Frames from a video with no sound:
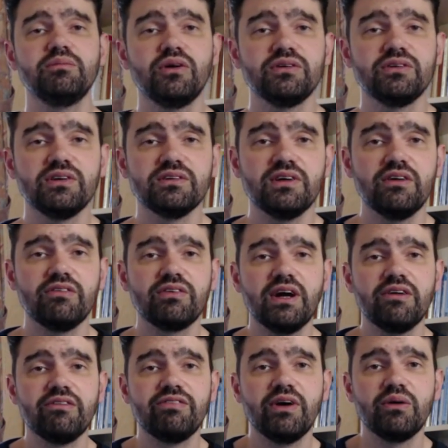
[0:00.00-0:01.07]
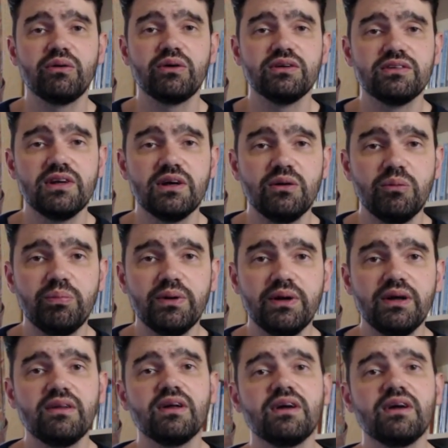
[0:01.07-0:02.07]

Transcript: Mindset Self Care Focus Therapy.